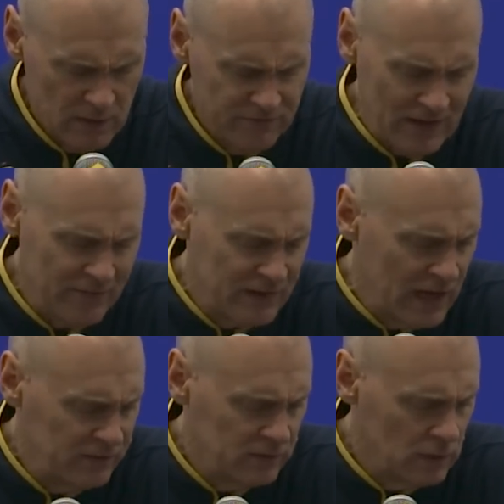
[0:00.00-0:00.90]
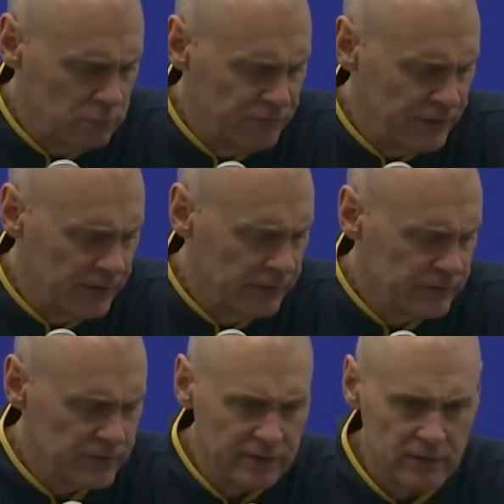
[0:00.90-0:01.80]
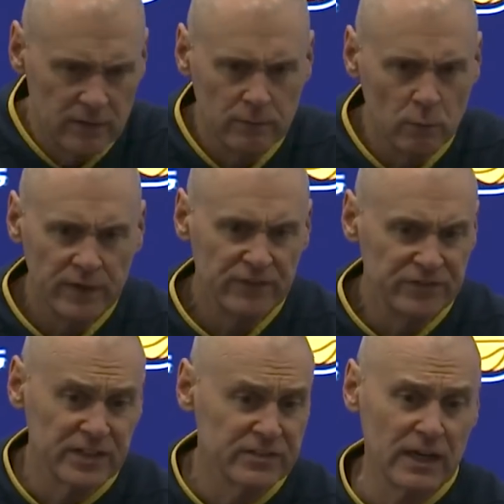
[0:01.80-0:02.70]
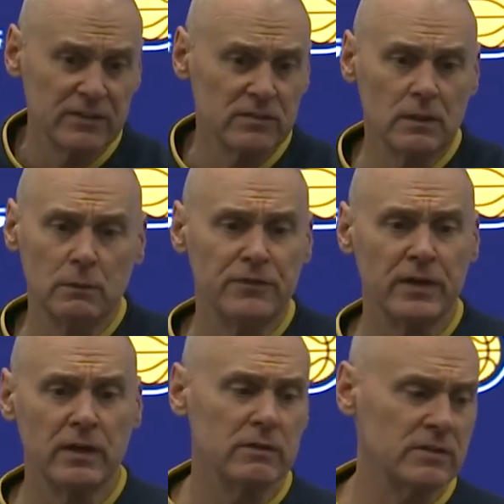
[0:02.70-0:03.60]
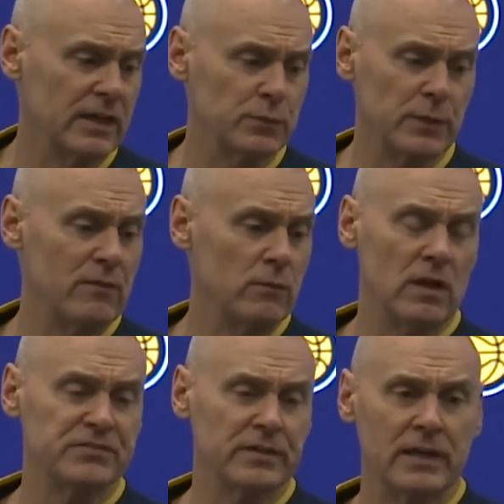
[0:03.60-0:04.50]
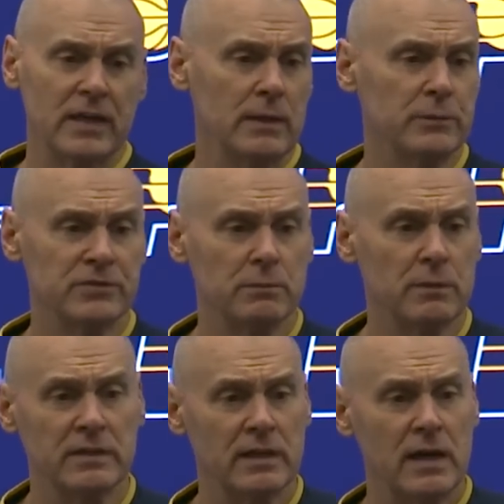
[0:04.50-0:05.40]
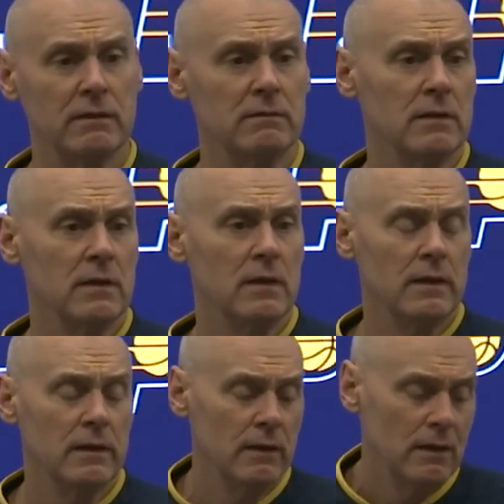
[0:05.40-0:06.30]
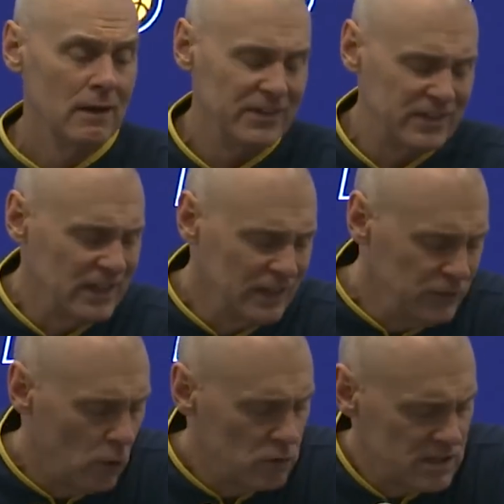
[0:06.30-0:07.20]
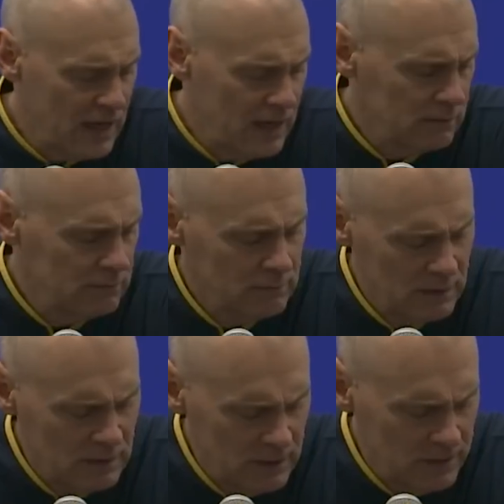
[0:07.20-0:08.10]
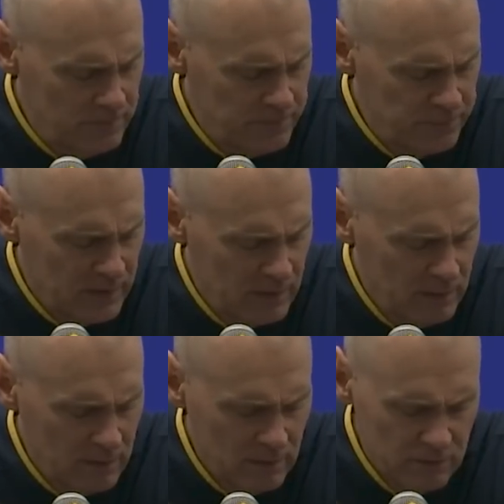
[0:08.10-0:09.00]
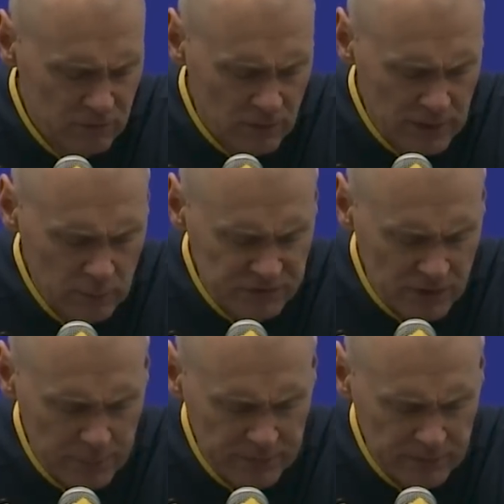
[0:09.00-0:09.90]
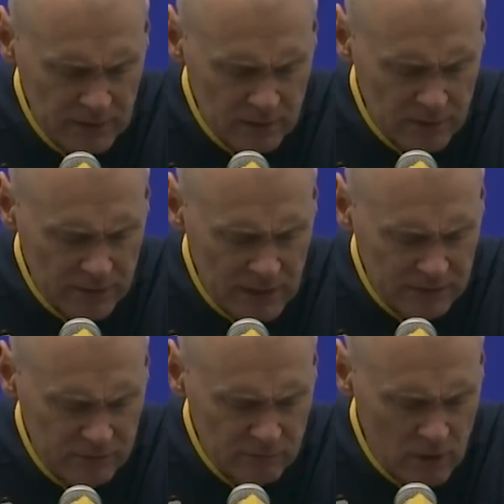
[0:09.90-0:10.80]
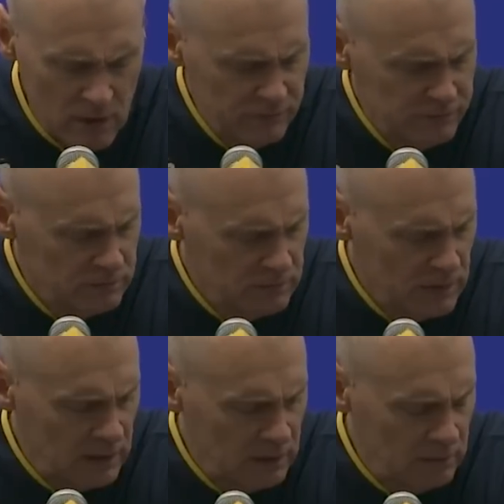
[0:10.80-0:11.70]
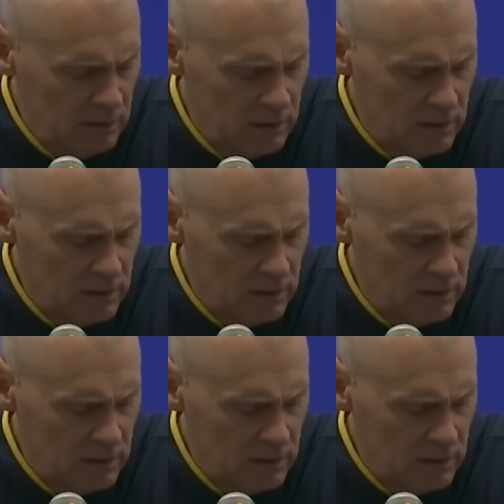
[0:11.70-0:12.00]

5 guys in double figures. I think we have 6 guys in double figures. I guess we haven't lost a game or something like that. I think he knows that. So he was helping to get other guys involved. And,